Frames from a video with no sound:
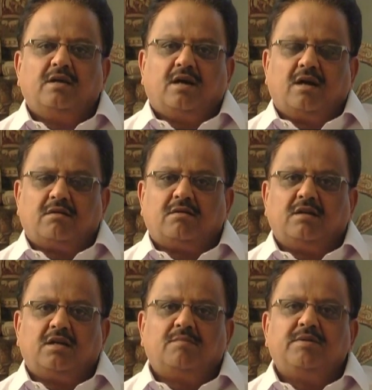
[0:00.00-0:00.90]
or a
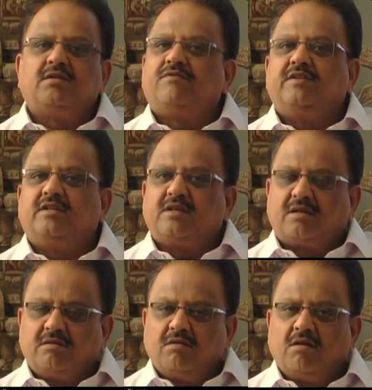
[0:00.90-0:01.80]
little bit of the
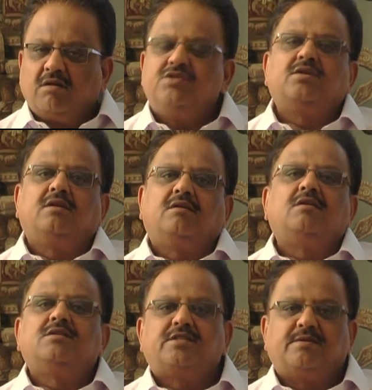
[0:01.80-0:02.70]
technological
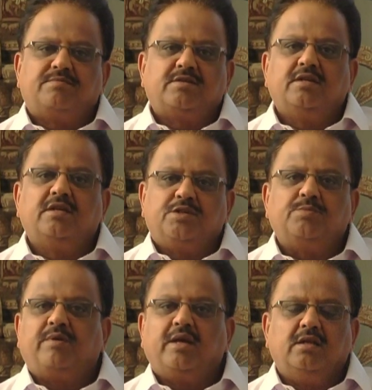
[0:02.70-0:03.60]
concept in his
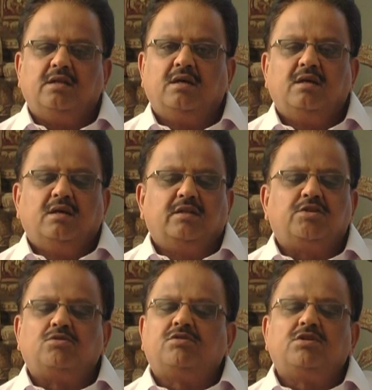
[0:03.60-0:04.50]
brain,
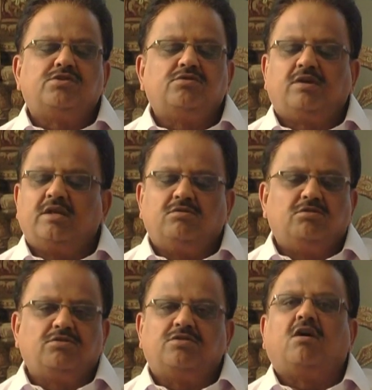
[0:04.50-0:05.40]
the total show can
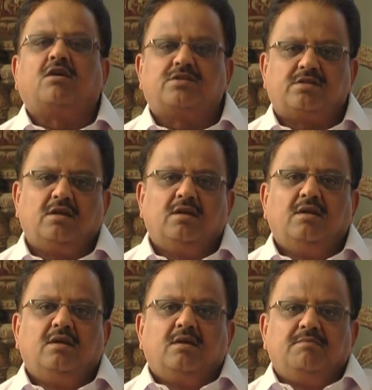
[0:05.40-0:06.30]
go to dogs.
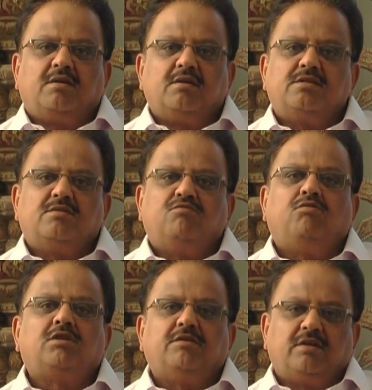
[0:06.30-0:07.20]
Because
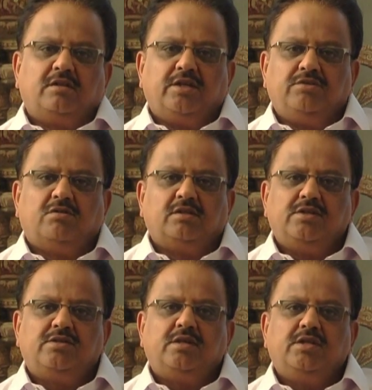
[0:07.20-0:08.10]
whatever they do on
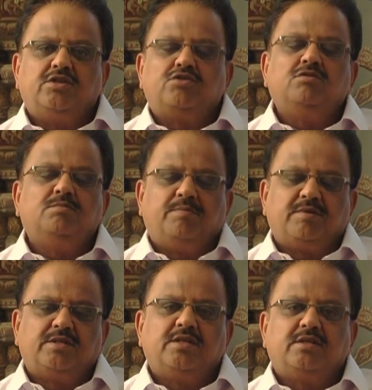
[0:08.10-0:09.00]
the stage should be
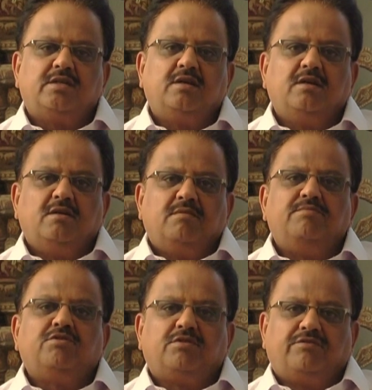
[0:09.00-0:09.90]
presented
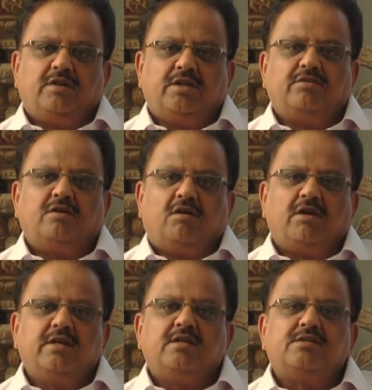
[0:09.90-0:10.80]
beautifully to the
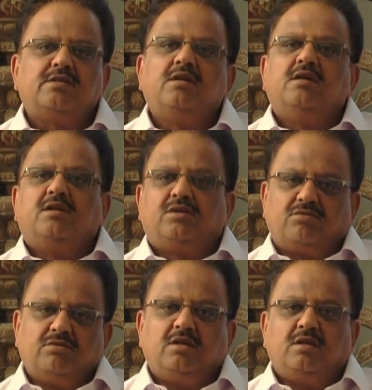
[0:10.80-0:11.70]
audience
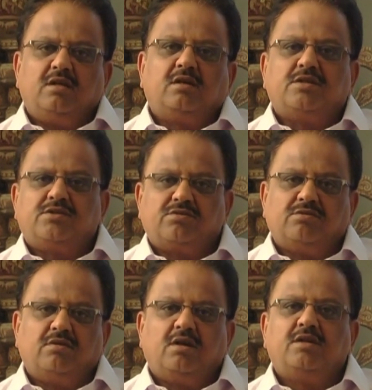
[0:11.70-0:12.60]
through the
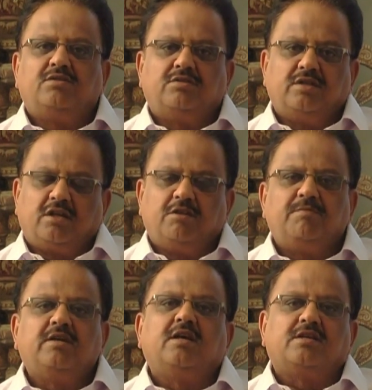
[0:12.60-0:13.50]
console and through the
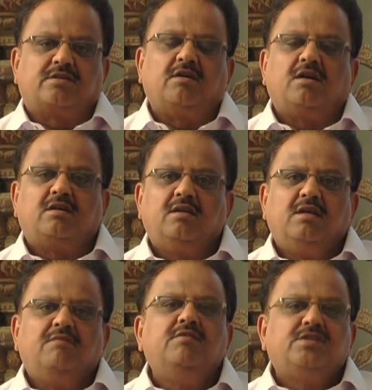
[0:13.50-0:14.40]
equipment he has got,
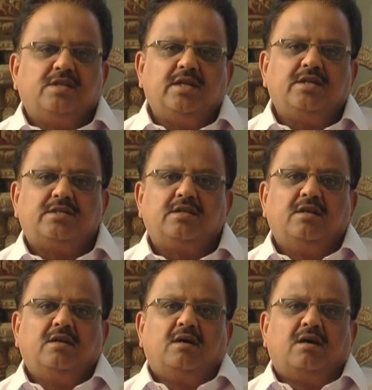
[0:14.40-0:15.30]
which needs
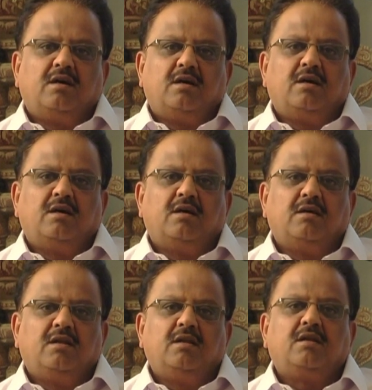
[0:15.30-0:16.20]

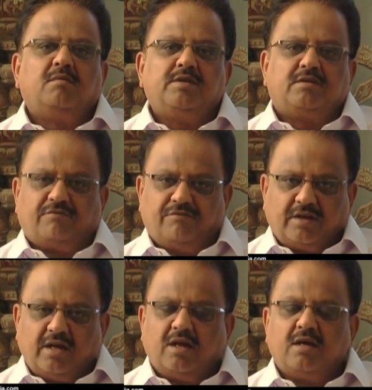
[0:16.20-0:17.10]
a little bit of
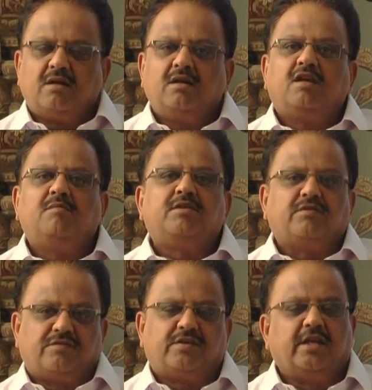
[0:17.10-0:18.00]
care and a little bit
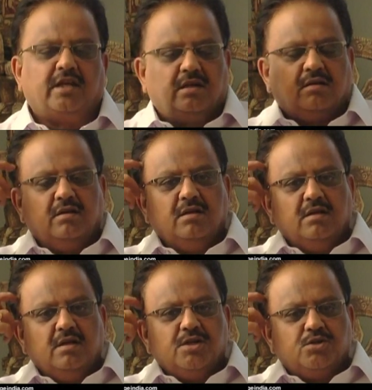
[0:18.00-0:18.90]
of training.
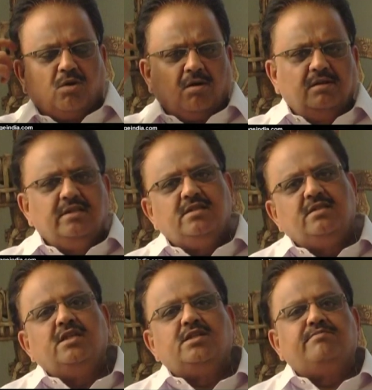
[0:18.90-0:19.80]
So all these
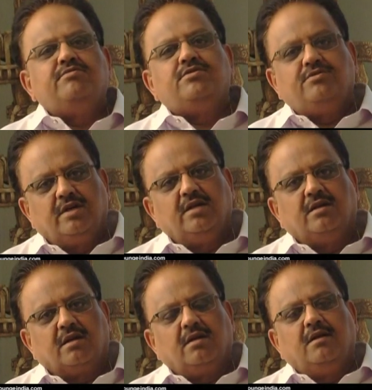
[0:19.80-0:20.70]
things put
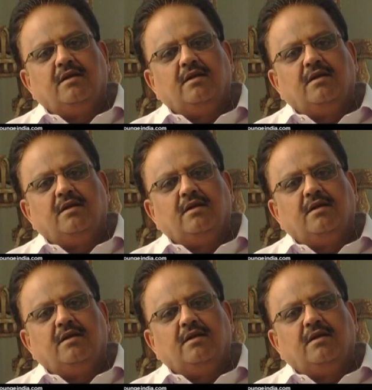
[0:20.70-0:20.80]
together,